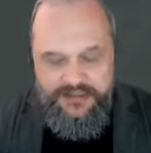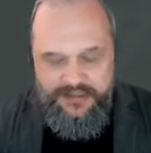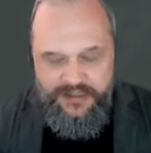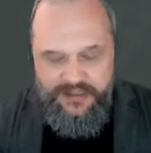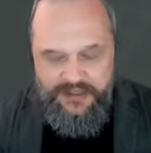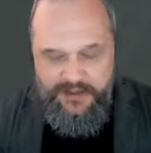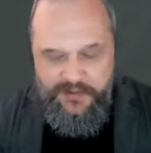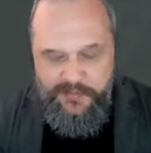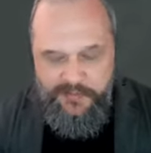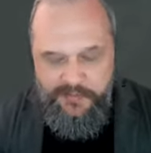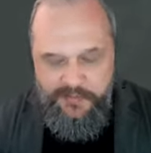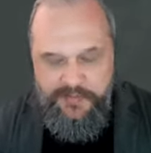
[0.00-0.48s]

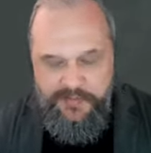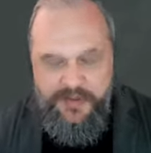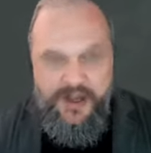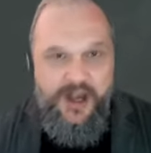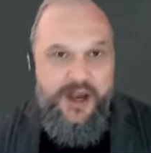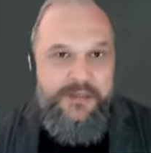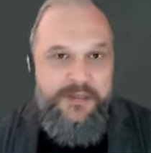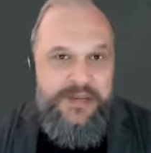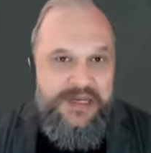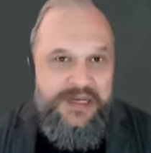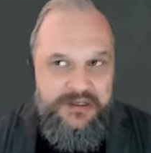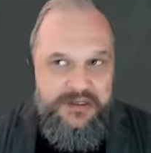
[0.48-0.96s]
um,
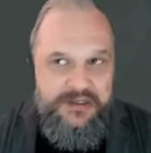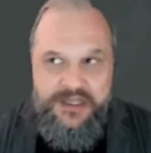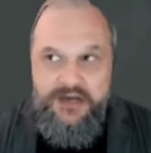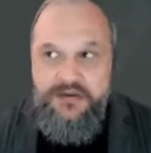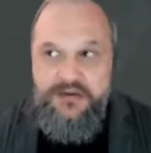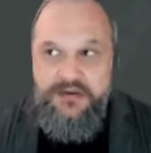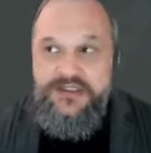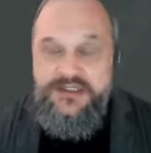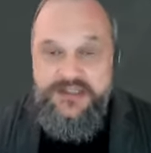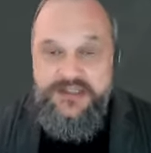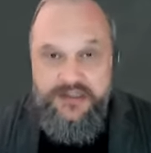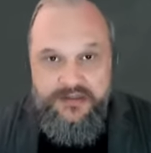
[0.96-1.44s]
I mean,
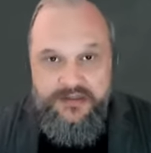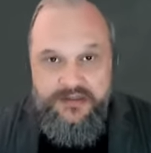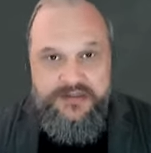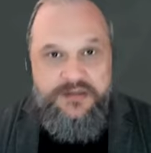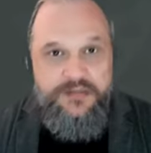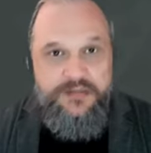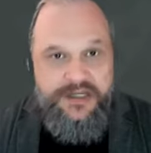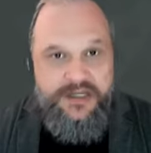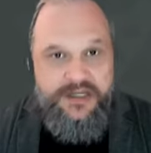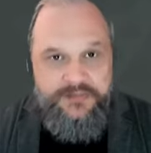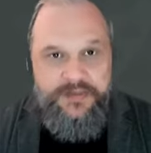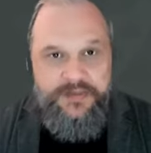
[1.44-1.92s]
there are still
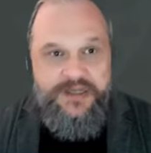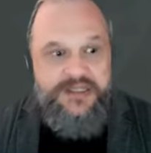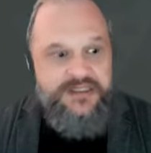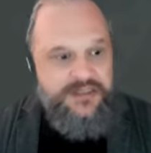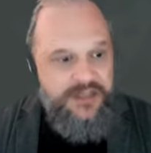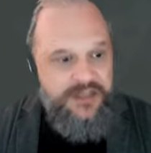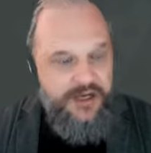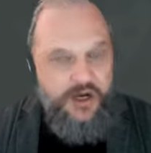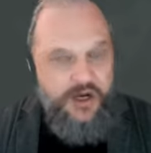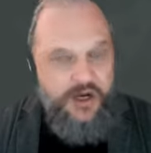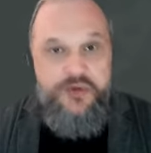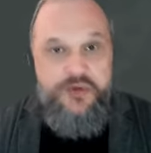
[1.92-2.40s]
some aspects
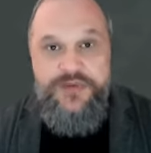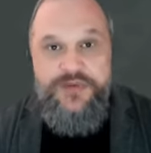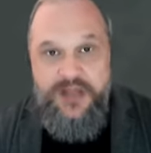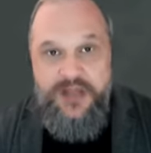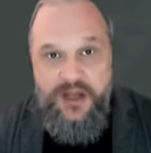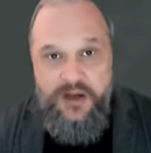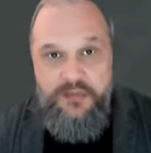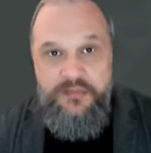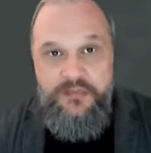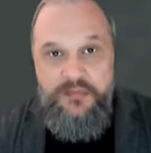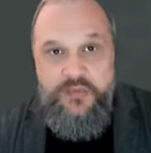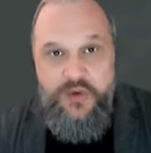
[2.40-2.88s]
to
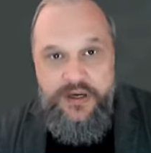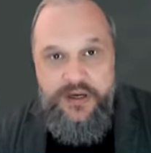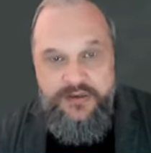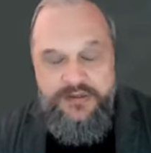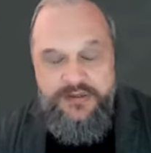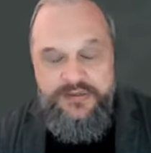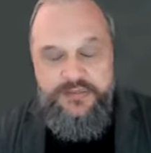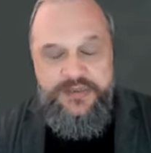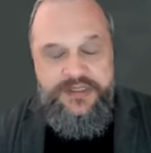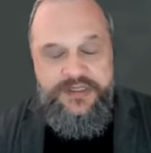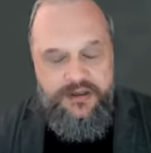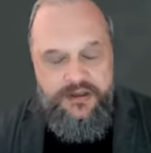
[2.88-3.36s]
overcome,
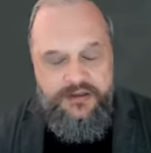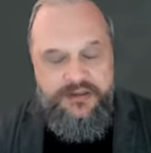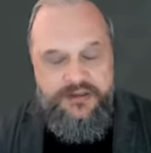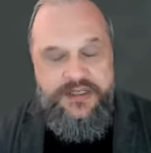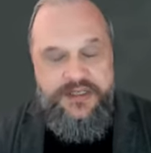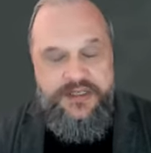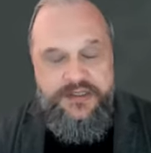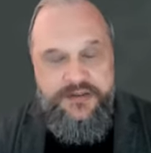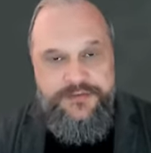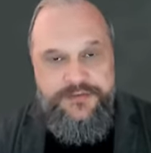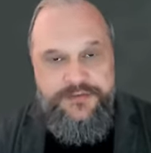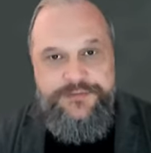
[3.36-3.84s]
whereas we can't
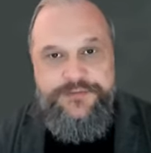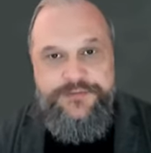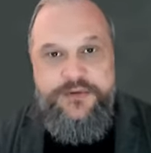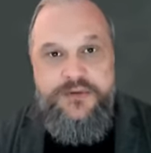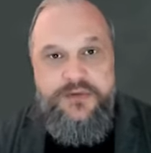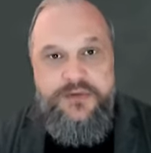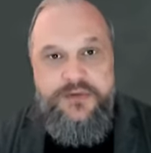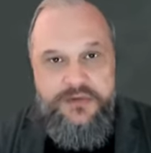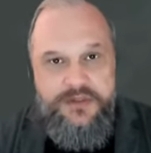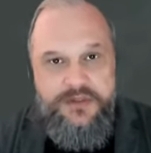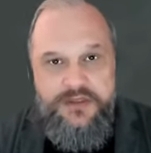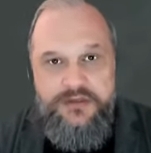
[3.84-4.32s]
get the
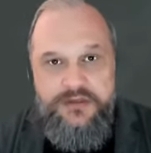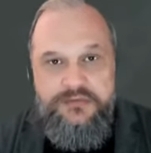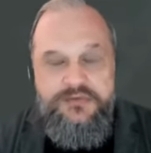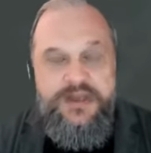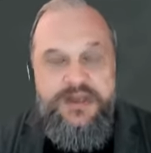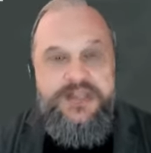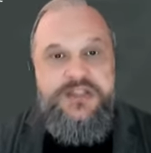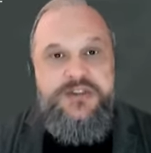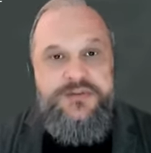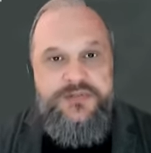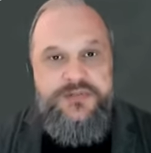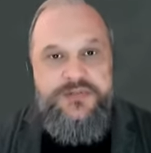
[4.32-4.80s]
full
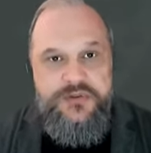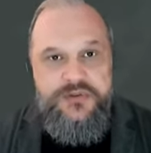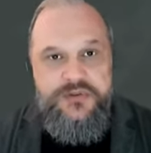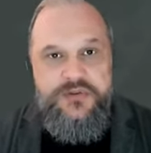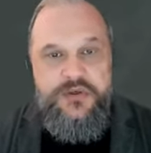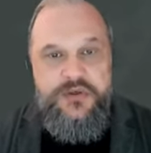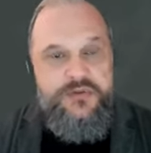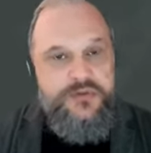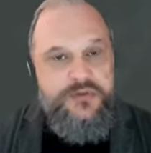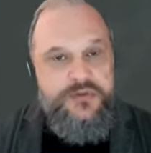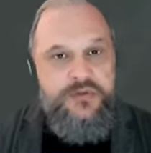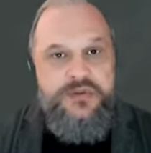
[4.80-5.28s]
range of
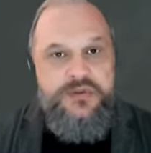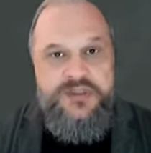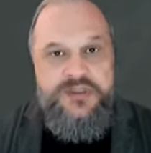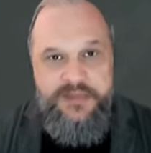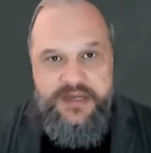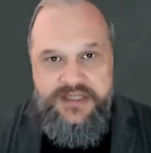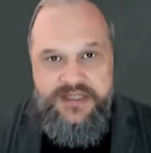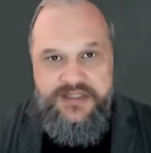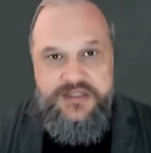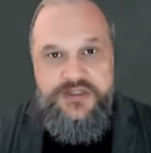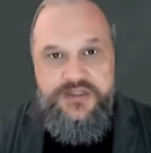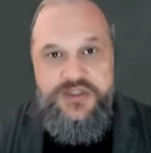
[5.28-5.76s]
controls
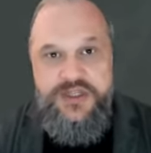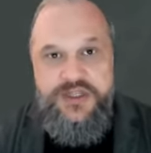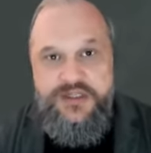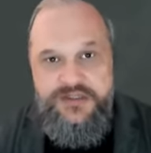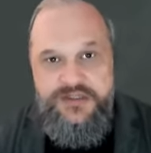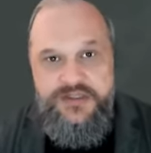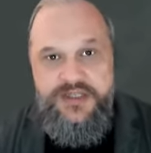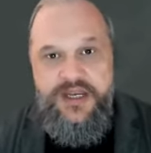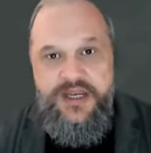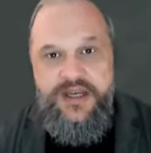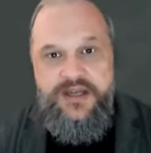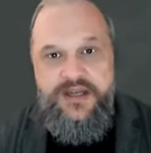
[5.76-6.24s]
automated
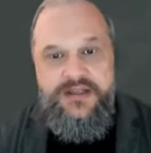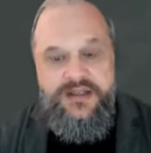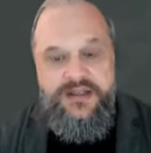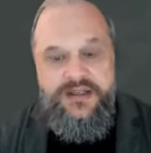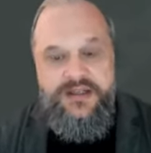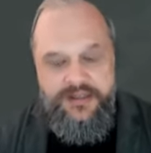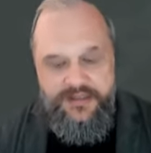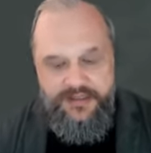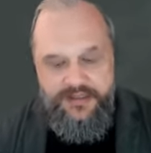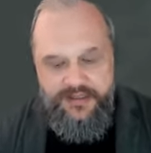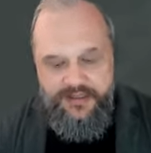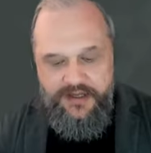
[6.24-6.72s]
just yet.
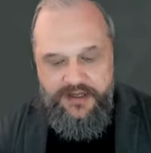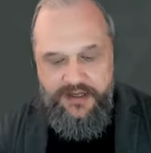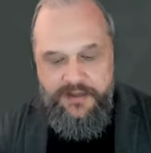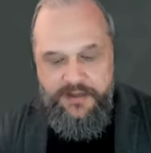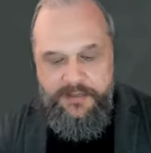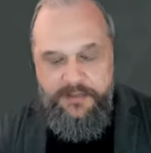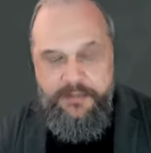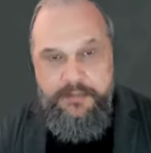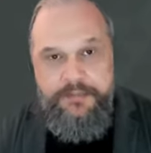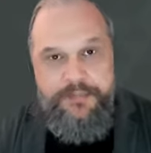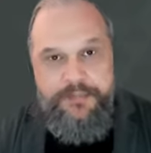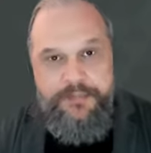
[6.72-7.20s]

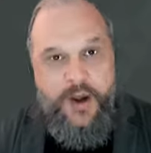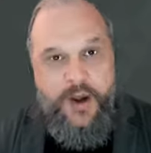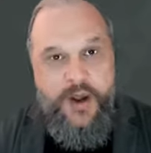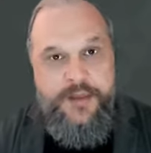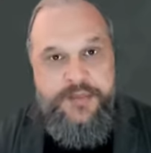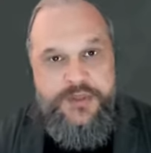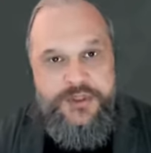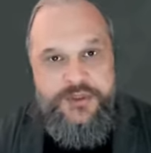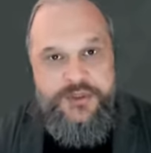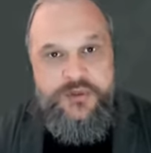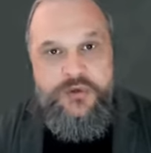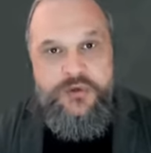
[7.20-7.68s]
Um, but
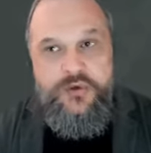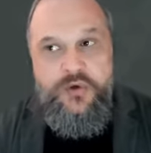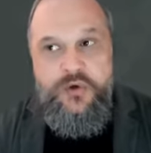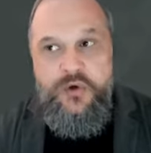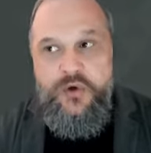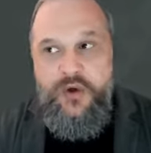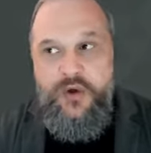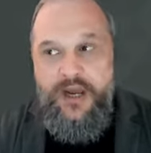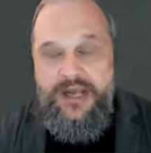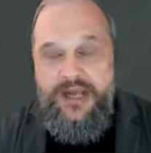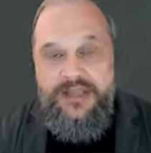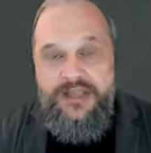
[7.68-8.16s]
I'm
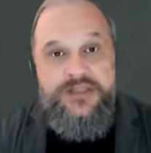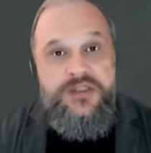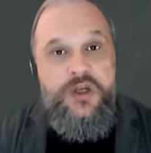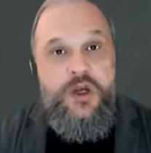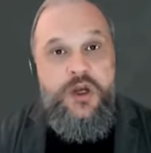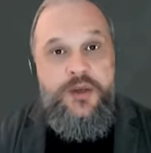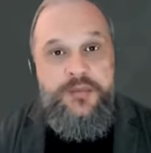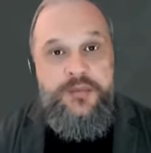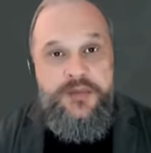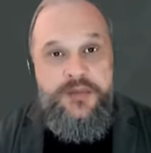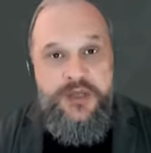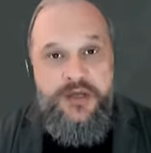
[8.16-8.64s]
sure as
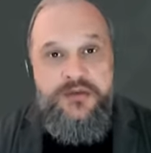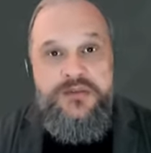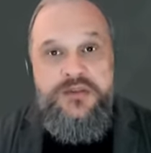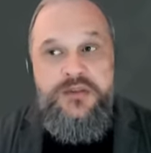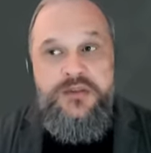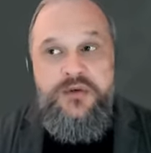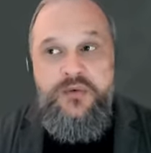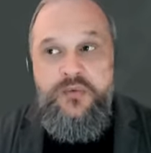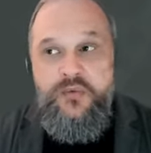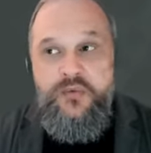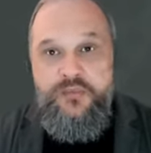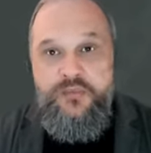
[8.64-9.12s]
time goes
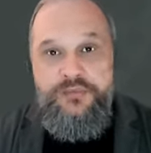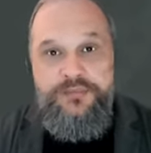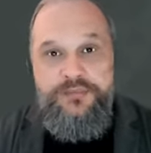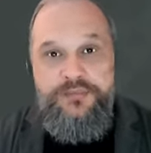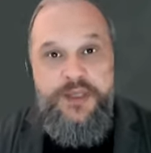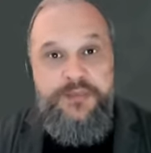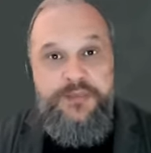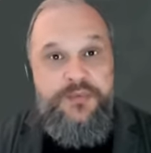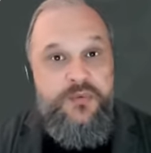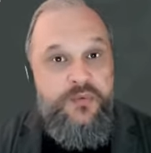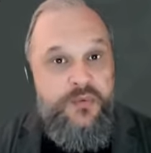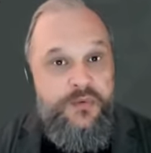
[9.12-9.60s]
on,
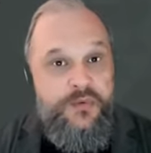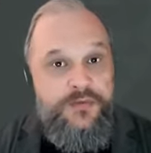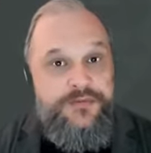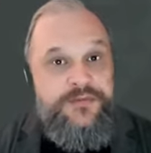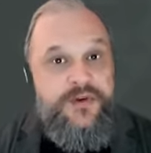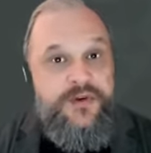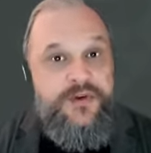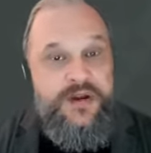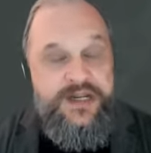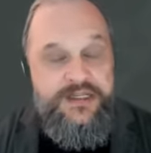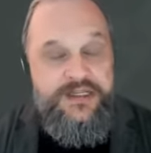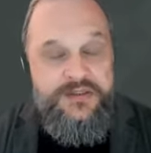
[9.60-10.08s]
people will
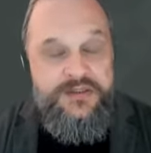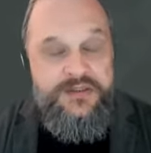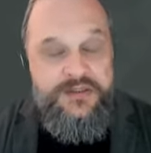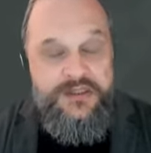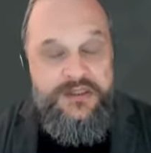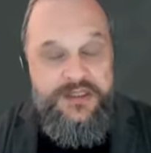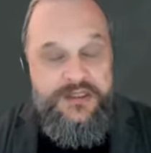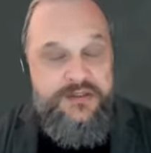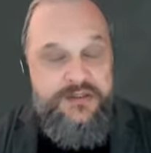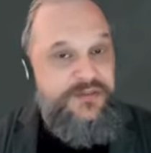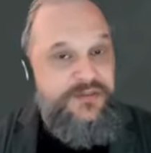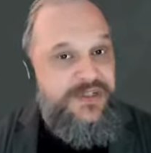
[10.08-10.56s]
find
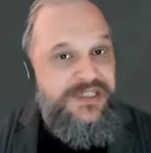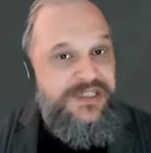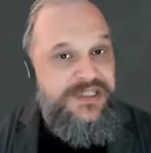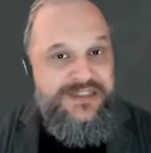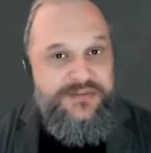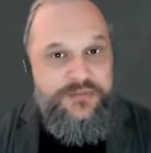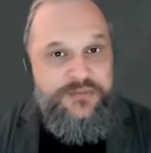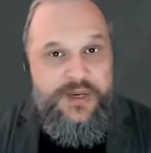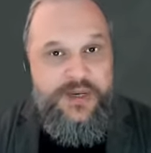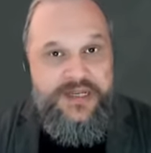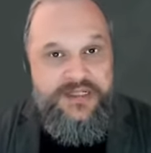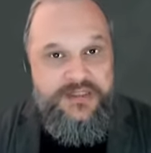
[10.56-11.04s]

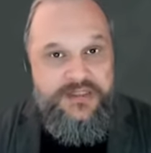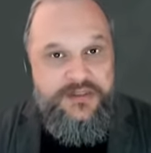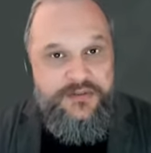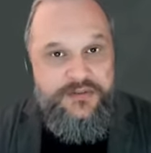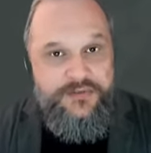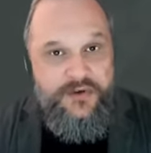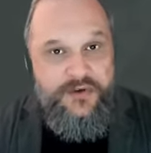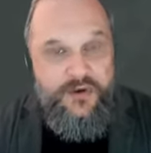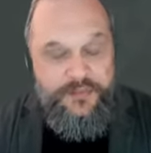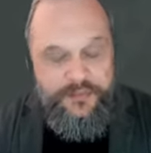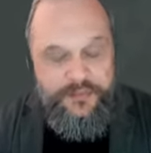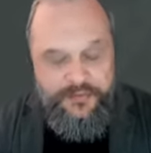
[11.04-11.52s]
innovative ways
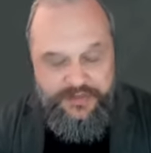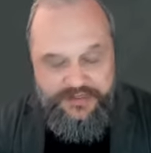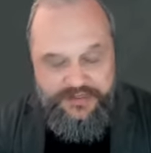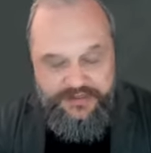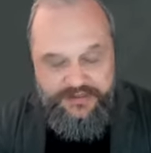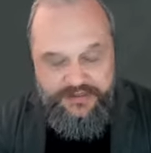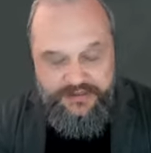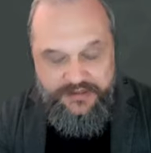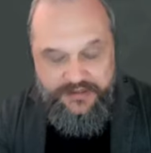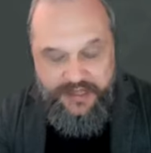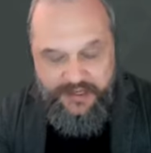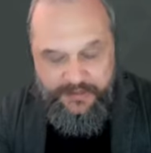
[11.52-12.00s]
of
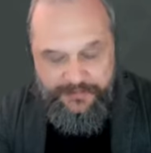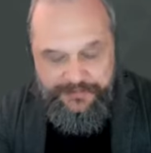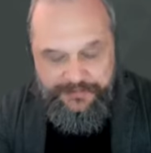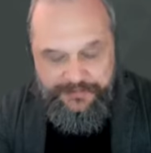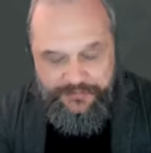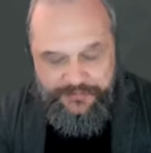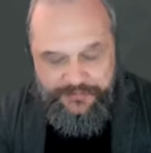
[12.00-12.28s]
operating that.